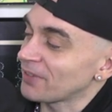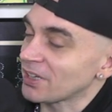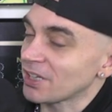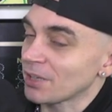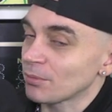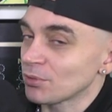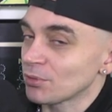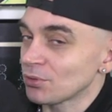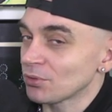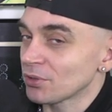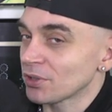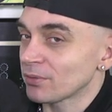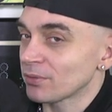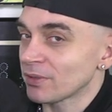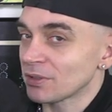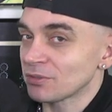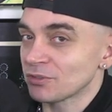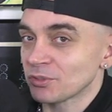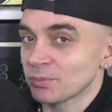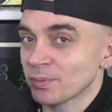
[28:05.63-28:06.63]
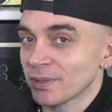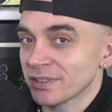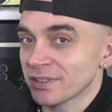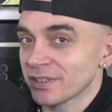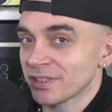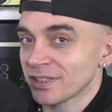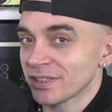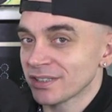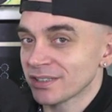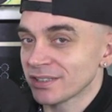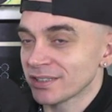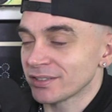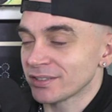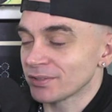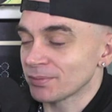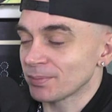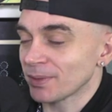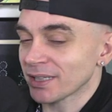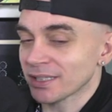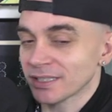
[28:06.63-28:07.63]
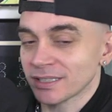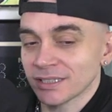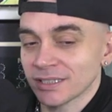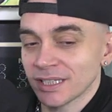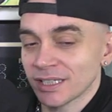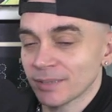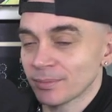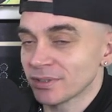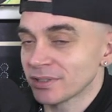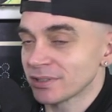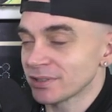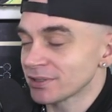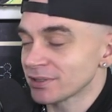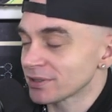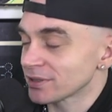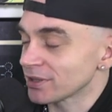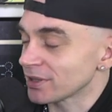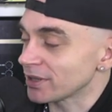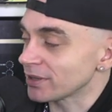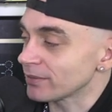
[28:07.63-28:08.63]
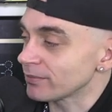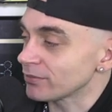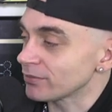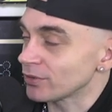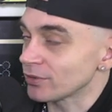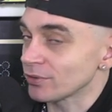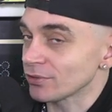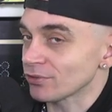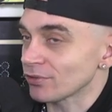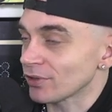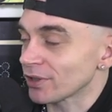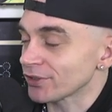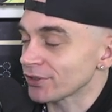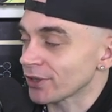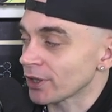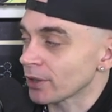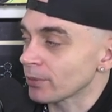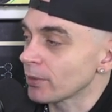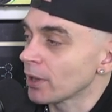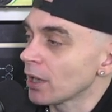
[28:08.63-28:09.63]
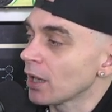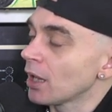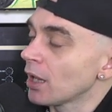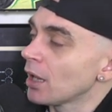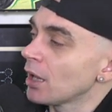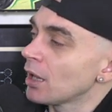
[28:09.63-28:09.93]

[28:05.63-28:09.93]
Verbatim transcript: Again, we're talking in retrospect here. This is back in the day business. Um, do not try it at home.